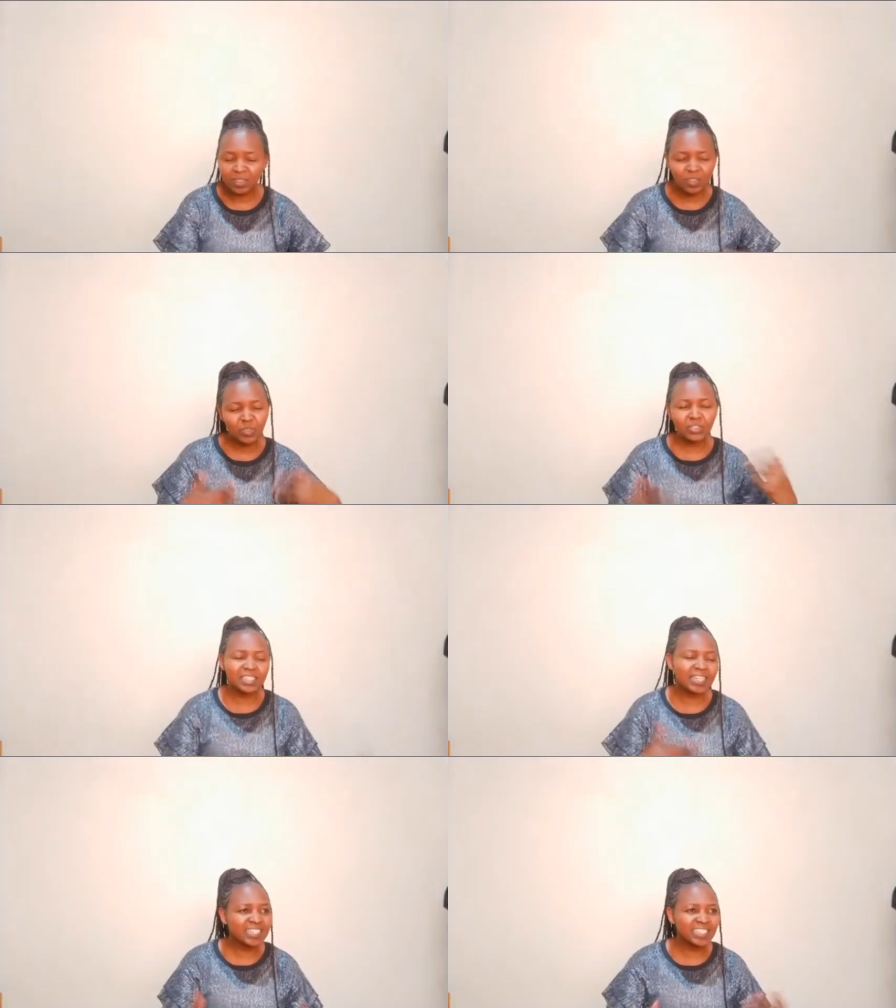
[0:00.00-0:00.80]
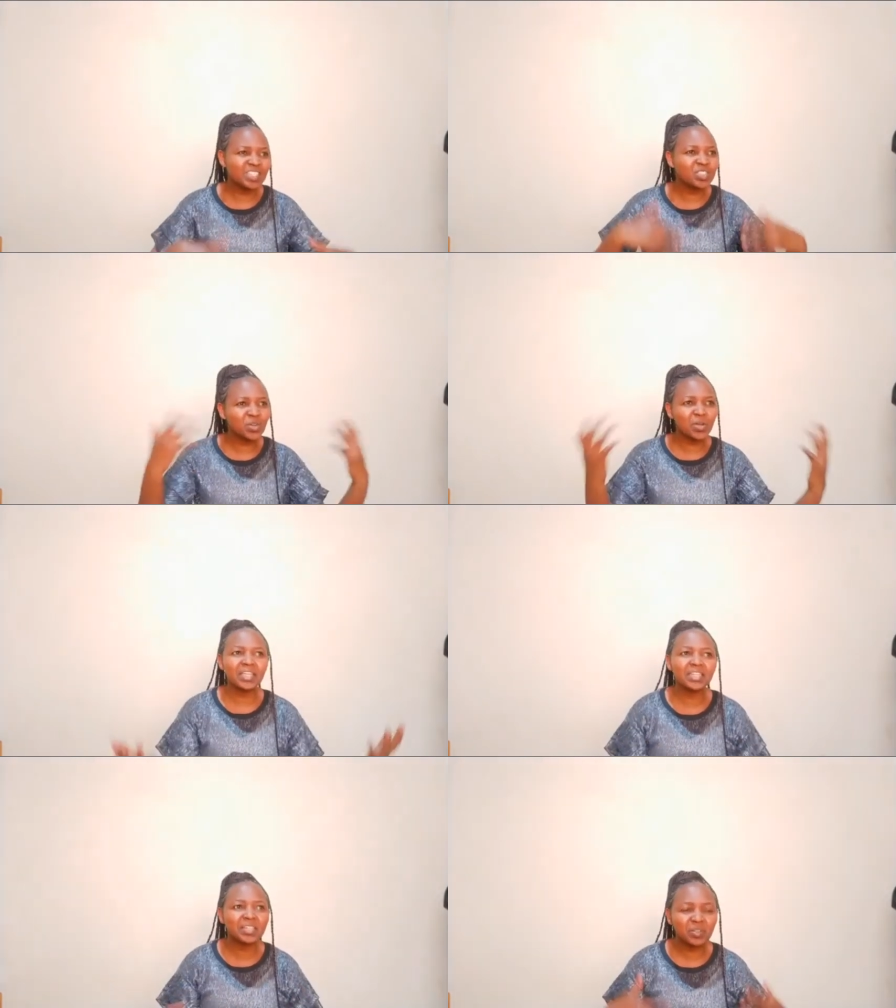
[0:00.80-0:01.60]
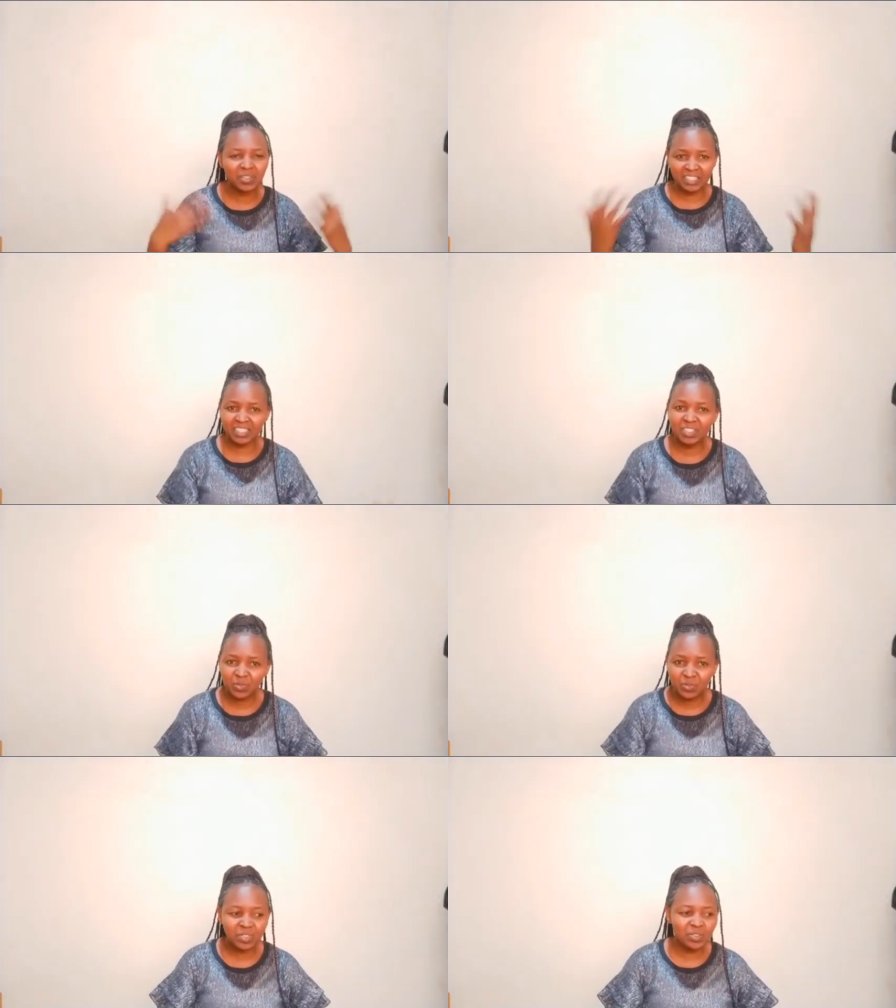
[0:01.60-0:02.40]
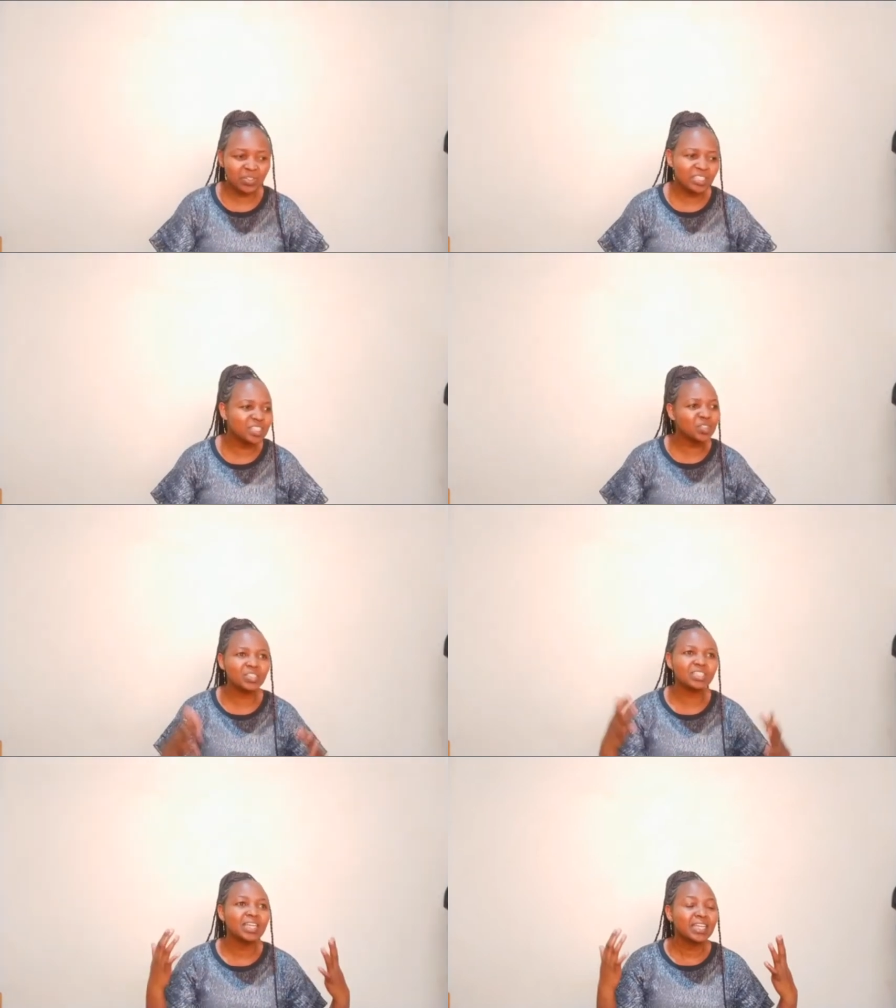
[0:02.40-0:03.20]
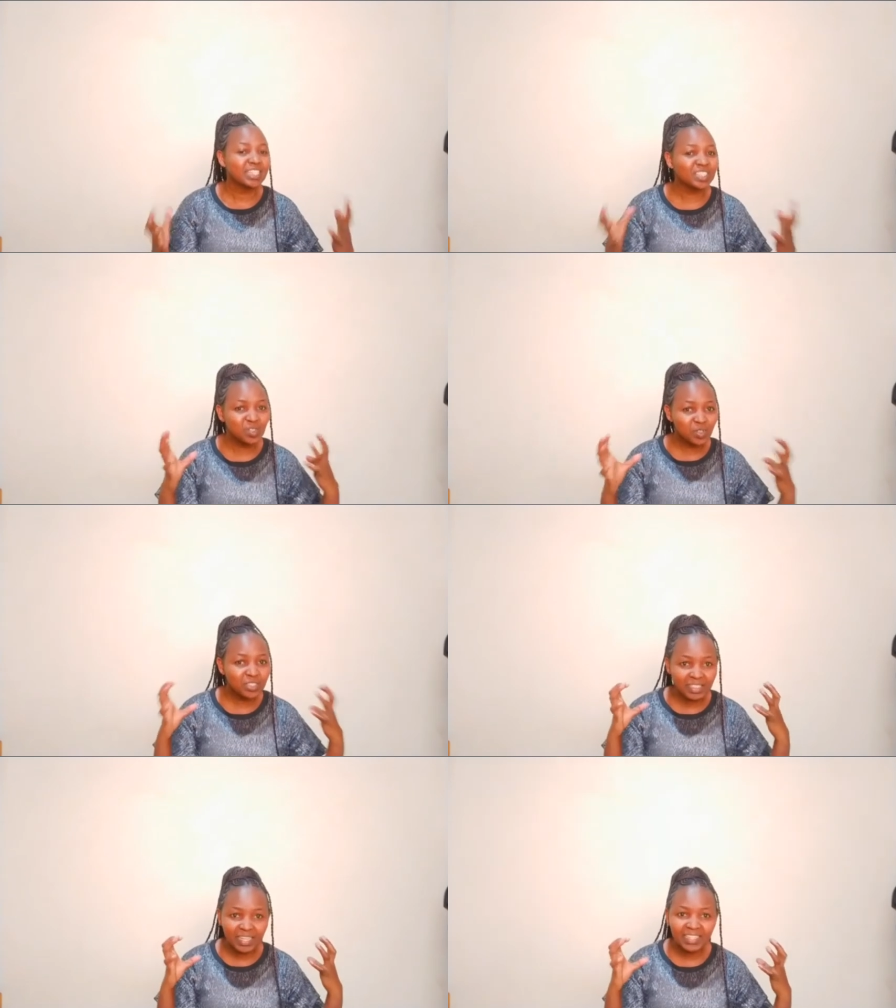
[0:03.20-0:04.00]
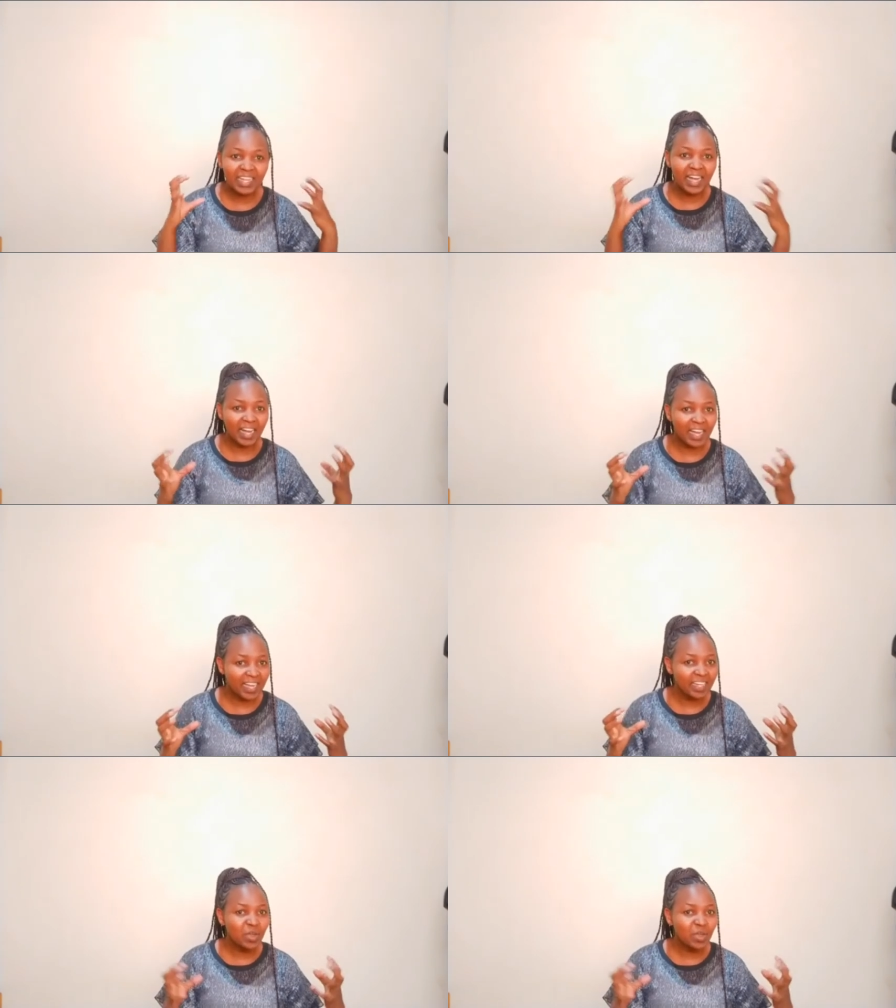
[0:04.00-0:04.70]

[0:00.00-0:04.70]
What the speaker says: You will start enjoying content creation. It's not that hard